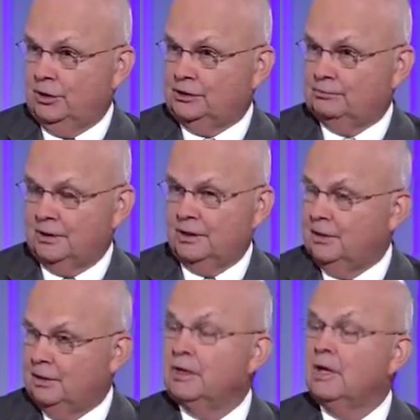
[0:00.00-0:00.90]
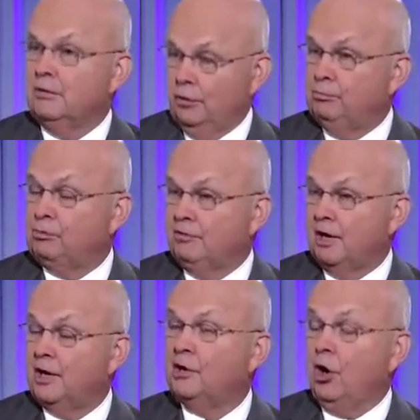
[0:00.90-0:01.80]
airstrikes. I think they'll
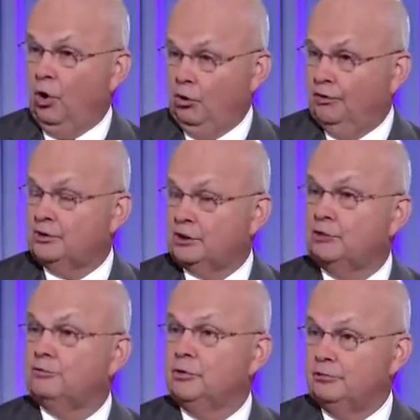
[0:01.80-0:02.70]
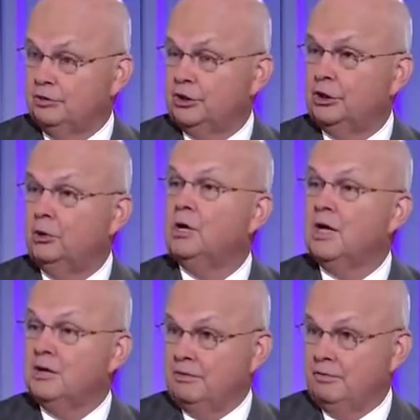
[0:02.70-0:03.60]
provide all the cell phone
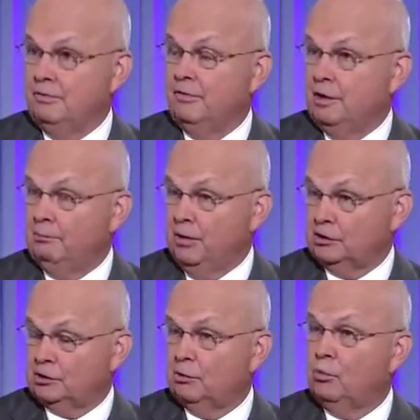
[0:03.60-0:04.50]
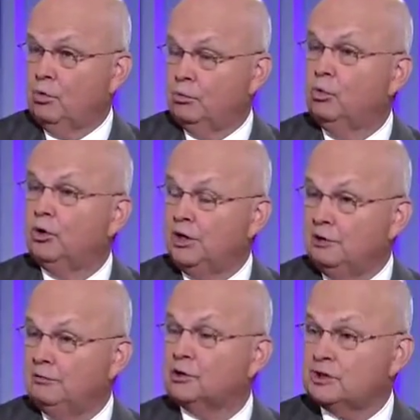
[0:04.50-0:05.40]
video the Muslim world
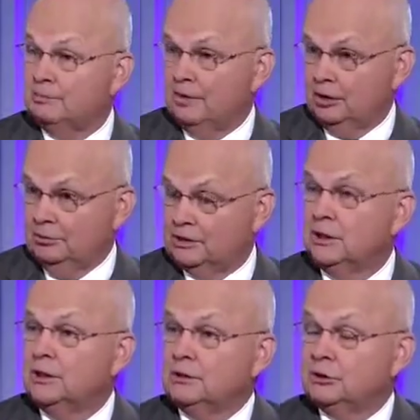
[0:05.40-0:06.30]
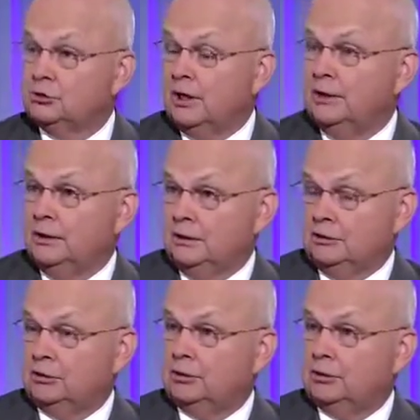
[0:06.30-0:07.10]
will need for some elements to try